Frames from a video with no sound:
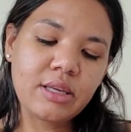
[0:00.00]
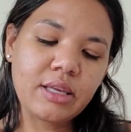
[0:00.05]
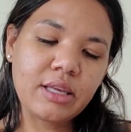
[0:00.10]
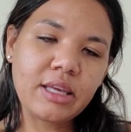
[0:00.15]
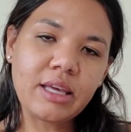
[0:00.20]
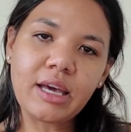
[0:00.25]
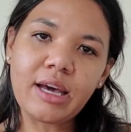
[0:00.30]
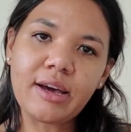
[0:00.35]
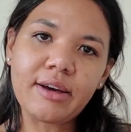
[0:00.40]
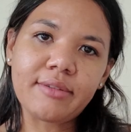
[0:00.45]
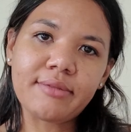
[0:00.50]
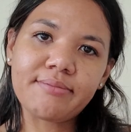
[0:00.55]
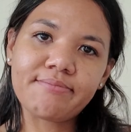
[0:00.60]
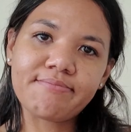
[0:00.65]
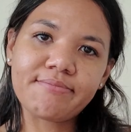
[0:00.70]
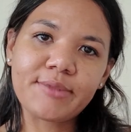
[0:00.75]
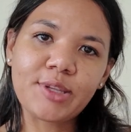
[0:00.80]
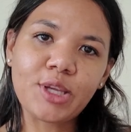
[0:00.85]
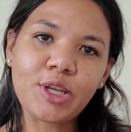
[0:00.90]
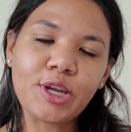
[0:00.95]
yeah,
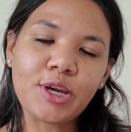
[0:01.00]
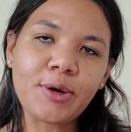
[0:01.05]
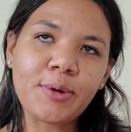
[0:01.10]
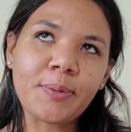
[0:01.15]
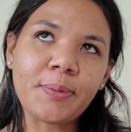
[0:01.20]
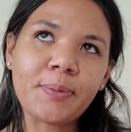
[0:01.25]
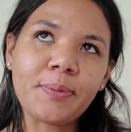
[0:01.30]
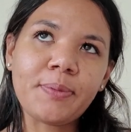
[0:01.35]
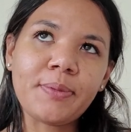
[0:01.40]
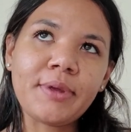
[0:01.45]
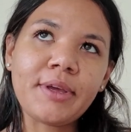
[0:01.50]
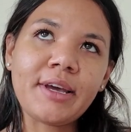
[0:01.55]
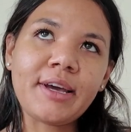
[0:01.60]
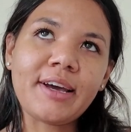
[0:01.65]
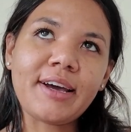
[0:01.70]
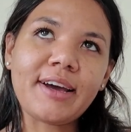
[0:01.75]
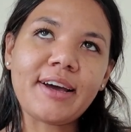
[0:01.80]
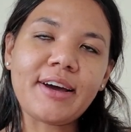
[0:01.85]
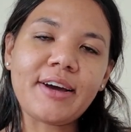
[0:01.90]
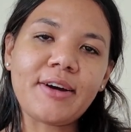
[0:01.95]
you know,
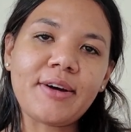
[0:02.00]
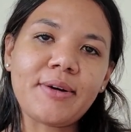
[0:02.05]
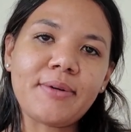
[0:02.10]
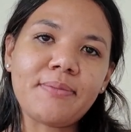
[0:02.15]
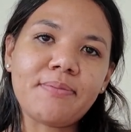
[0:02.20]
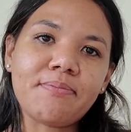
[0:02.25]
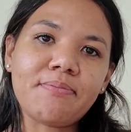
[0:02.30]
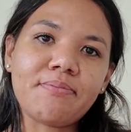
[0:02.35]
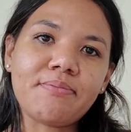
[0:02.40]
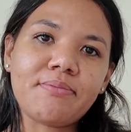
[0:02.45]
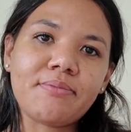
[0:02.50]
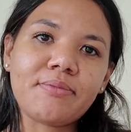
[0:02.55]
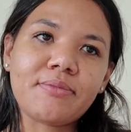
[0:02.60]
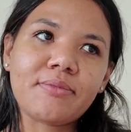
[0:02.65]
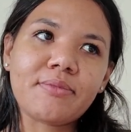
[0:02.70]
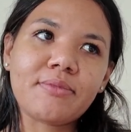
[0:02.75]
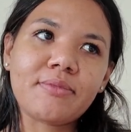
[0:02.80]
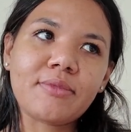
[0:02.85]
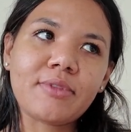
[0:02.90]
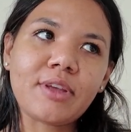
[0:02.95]

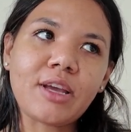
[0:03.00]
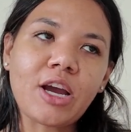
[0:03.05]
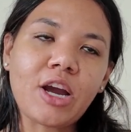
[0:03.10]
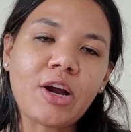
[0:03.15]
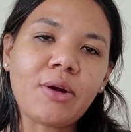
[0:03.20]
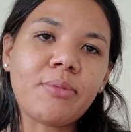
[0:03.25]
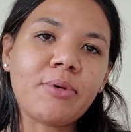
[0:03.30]
our